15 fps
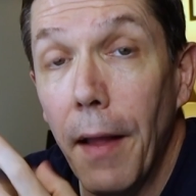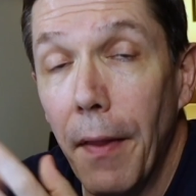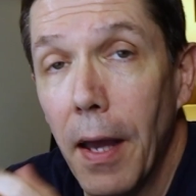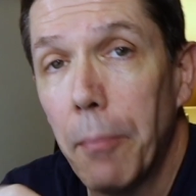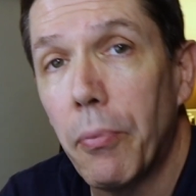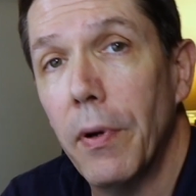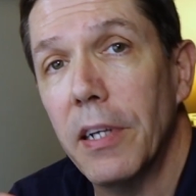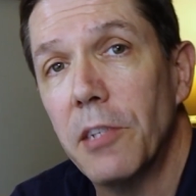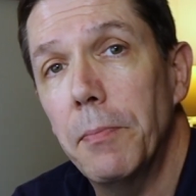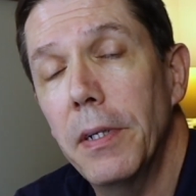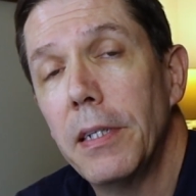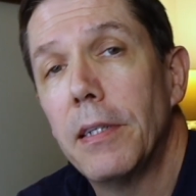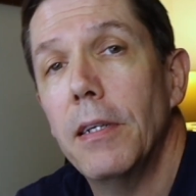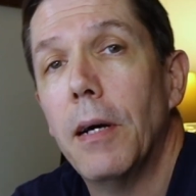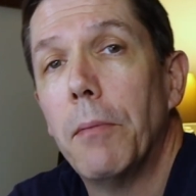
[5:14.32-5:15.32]
And that brings
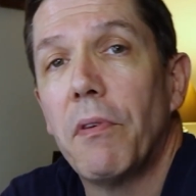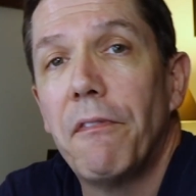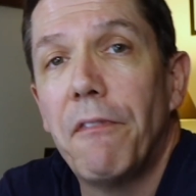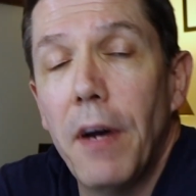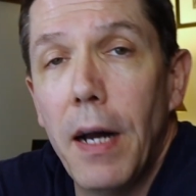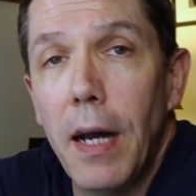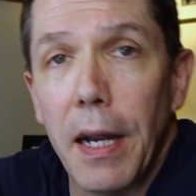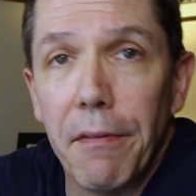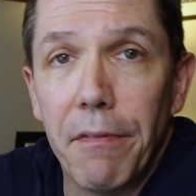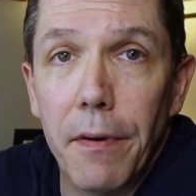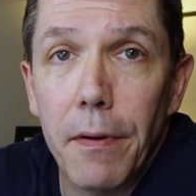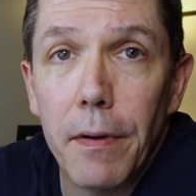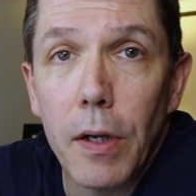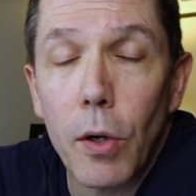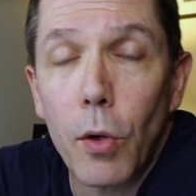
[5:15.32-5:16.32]
me to number 5,
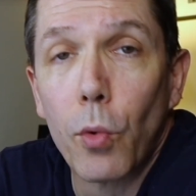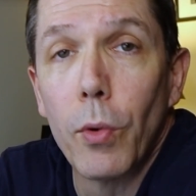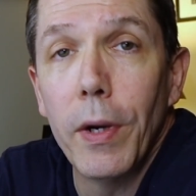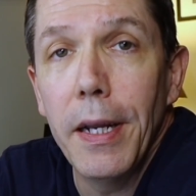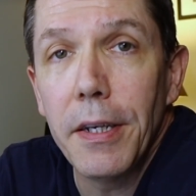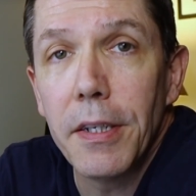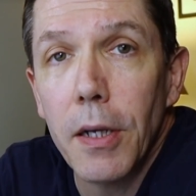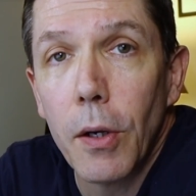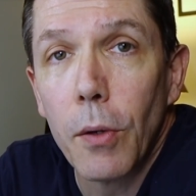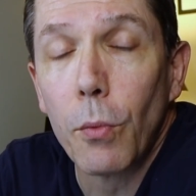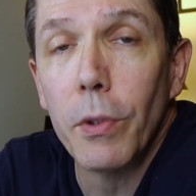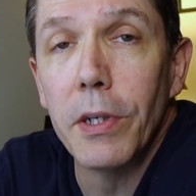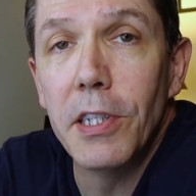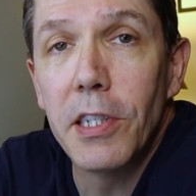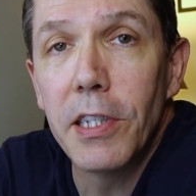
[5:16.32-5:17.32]
grit,
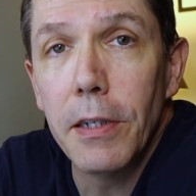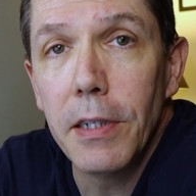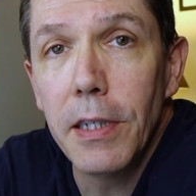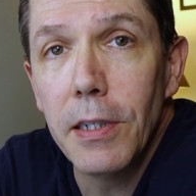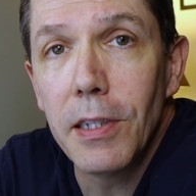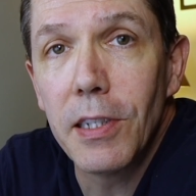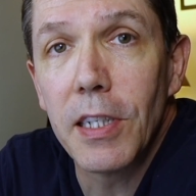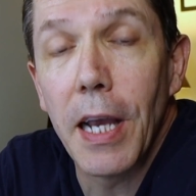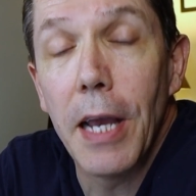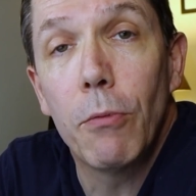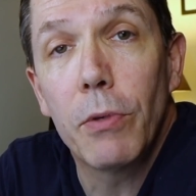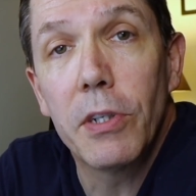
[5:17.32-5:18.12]
resilience, and